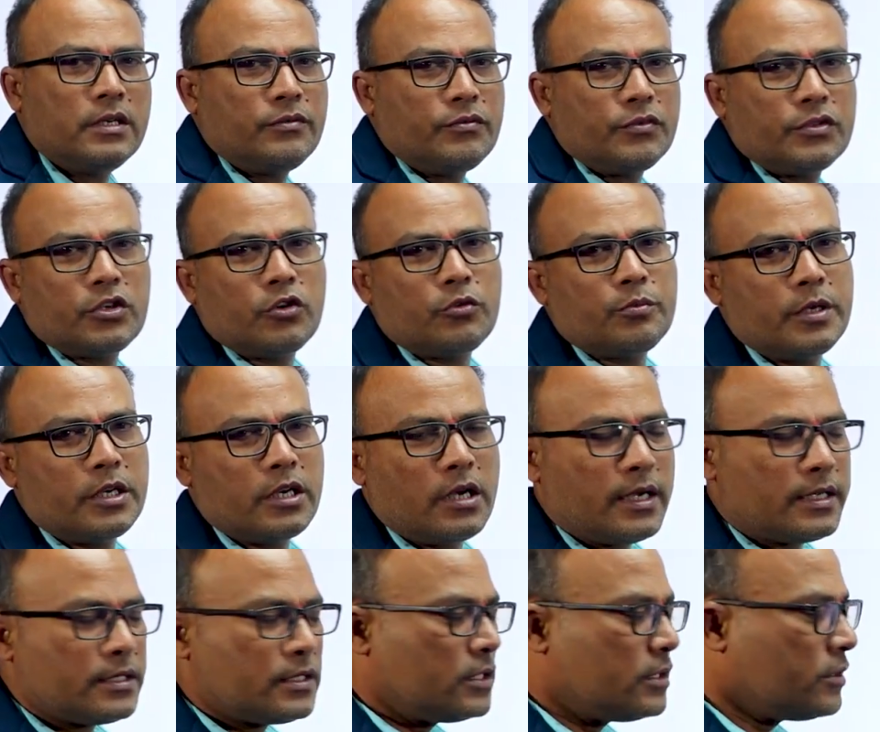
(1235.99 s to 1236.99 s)
which have been
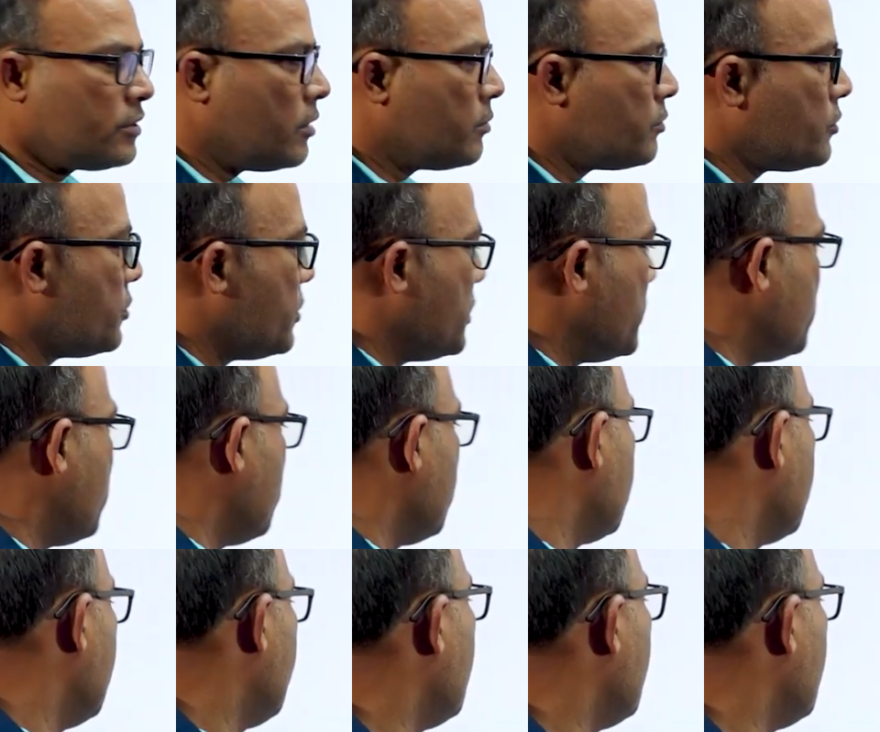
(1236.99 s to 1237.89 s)
asked in competitive exams. The